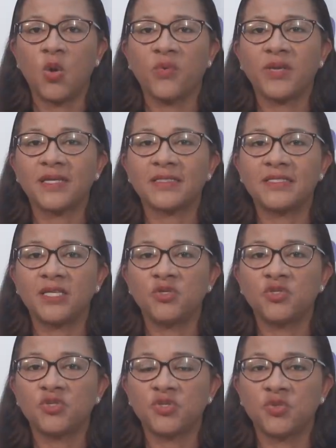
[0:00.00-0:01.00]
We
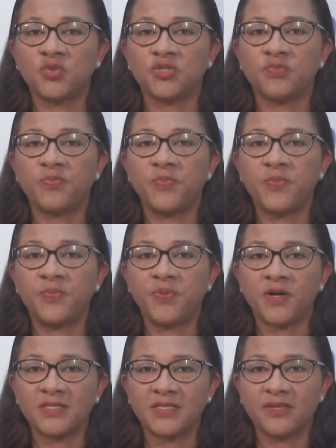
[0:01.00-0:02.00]
continue to note
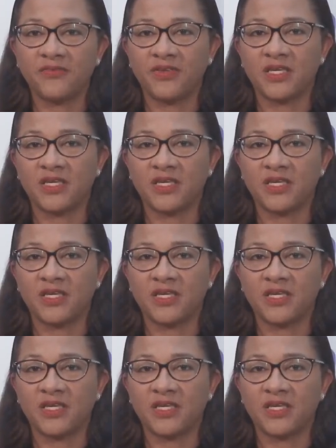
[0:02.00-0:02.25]
positive